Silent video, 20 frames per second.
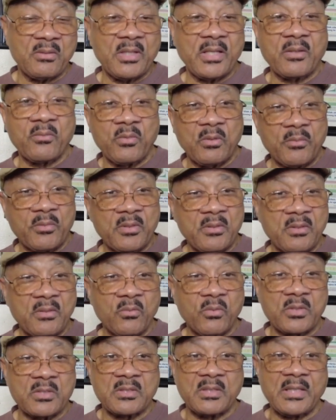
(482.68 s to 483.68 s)
like women who
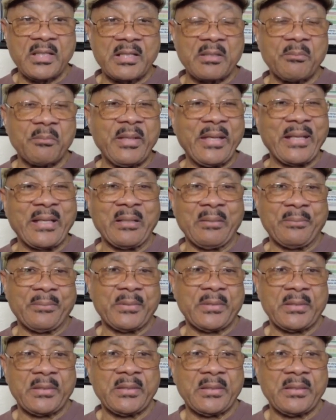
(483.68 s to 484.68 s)
wear a lot of makeup
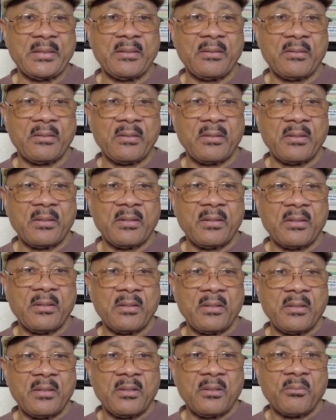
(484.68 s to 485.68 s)

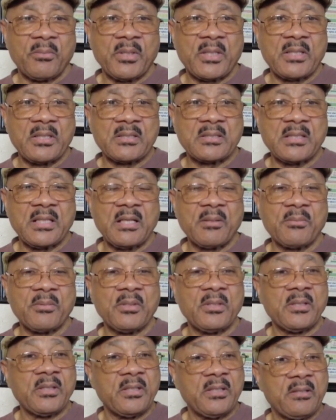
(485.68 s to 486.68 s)
because I
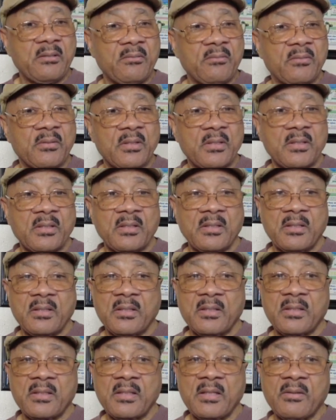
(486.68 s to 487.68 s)
believe
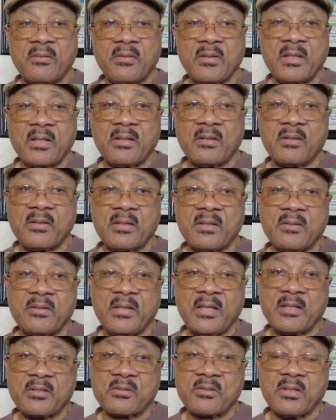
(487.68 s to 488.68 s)

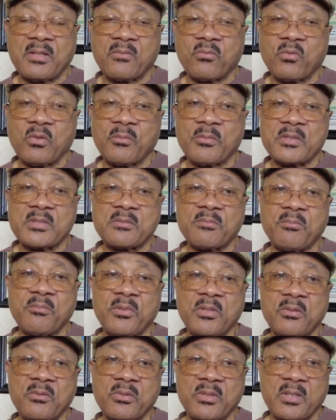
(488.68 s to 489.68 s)
a woman's
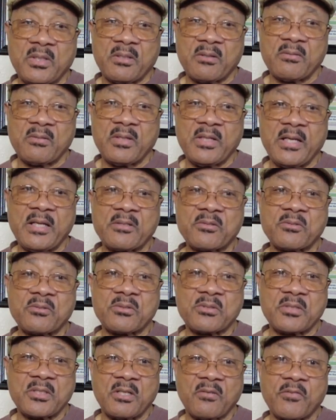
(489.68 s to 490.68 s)
beauty, her natural
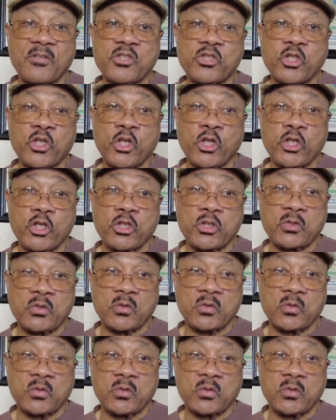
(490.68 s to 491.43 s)
self, is her.